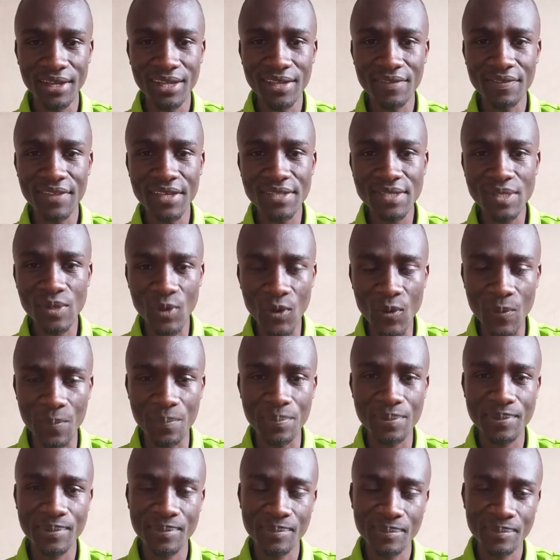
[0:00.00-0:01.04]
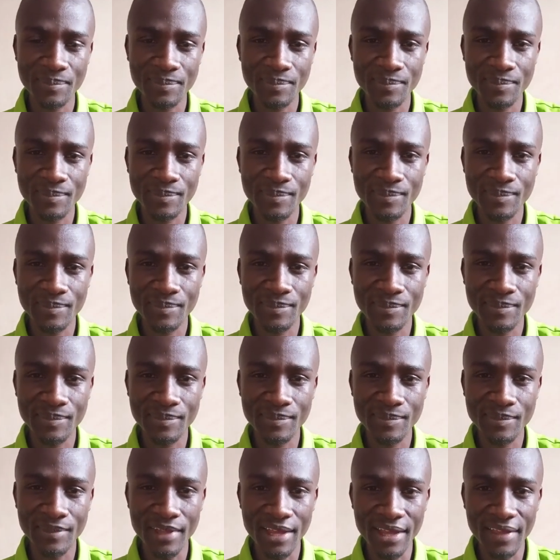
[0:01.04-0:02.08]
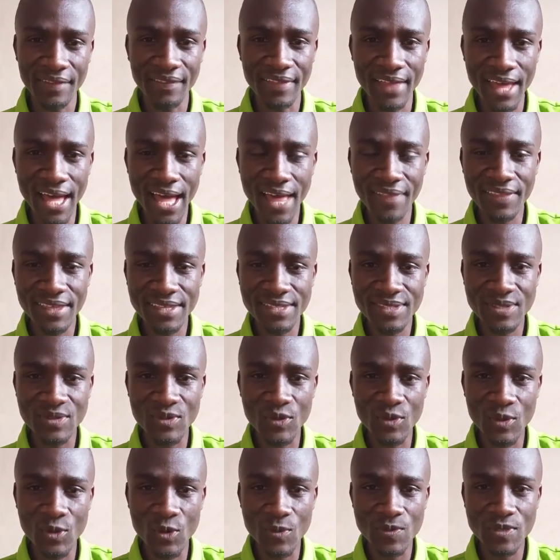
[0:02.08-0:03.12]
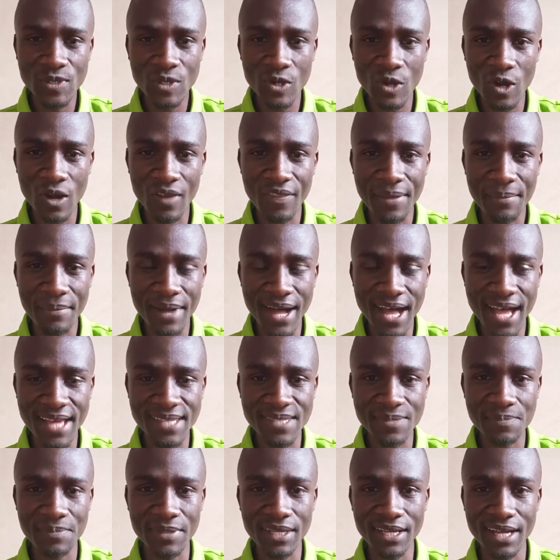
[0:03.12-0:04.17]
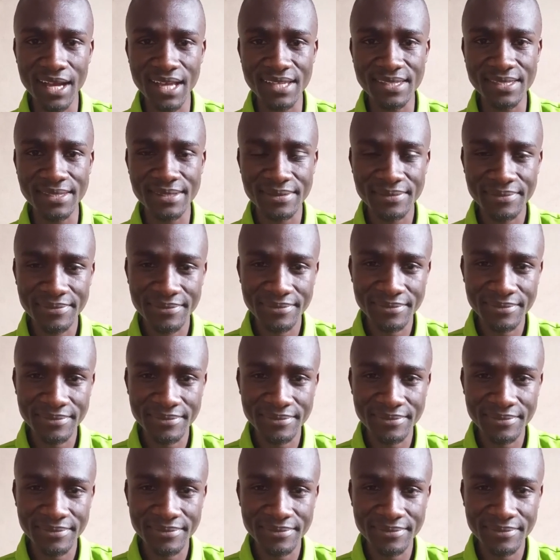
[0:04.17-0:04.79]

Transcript: In this group, there are these 2 groups called the Maa speakers.